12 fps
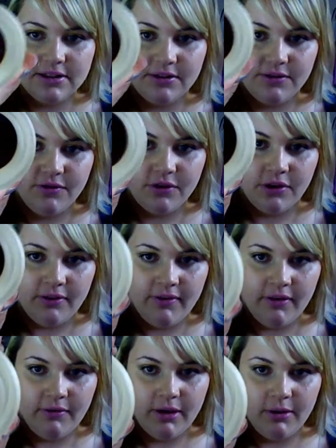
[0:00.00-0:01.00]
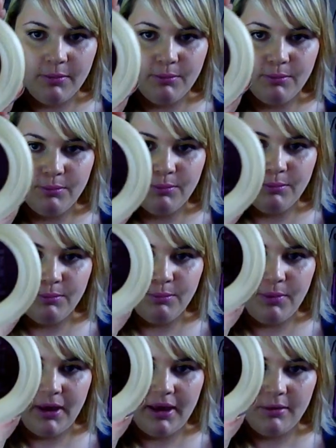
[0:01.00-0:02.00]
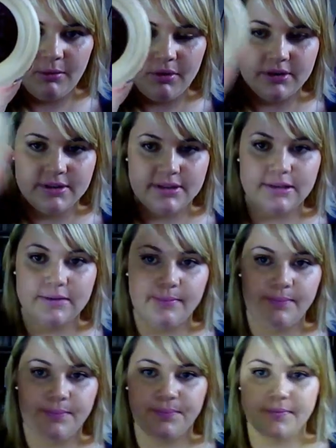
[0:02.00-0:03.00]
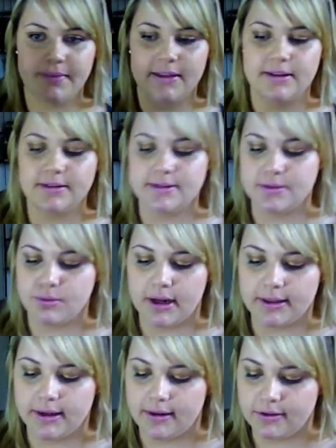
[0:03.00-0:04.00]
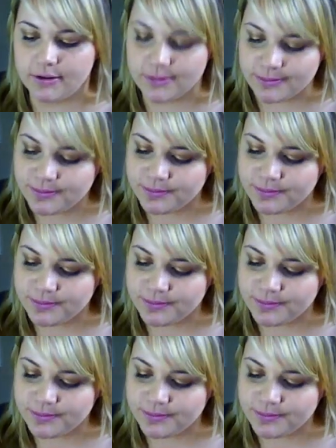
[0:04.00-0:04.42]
So for the very pale ones, this is the right color.